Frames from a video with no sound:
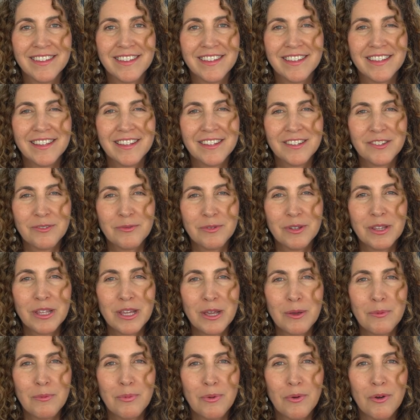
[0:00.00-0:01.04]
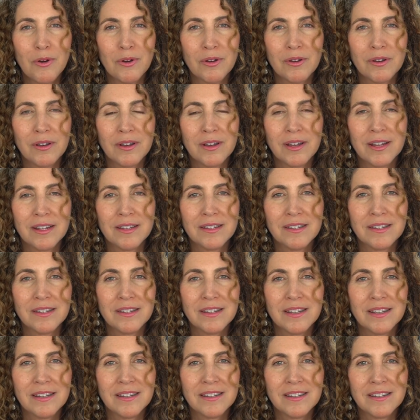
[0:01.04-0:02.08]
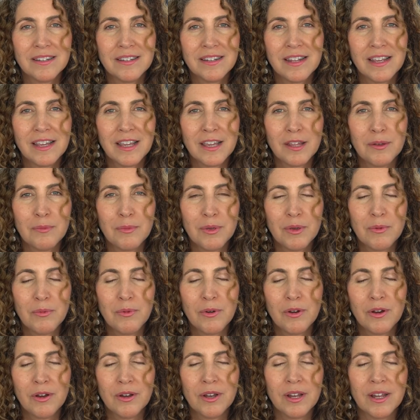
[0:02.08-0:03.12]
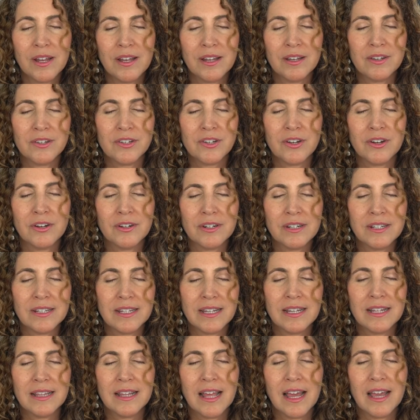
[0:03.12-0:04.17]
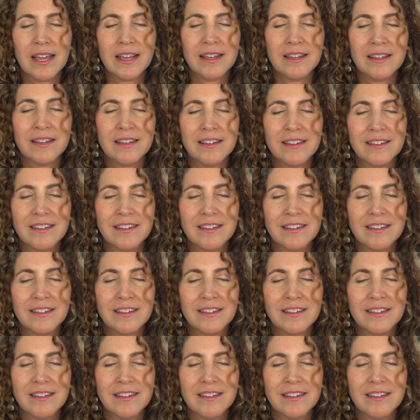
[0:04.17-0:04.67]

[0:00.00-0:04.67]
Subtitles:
it's really important. It can be worded internally like,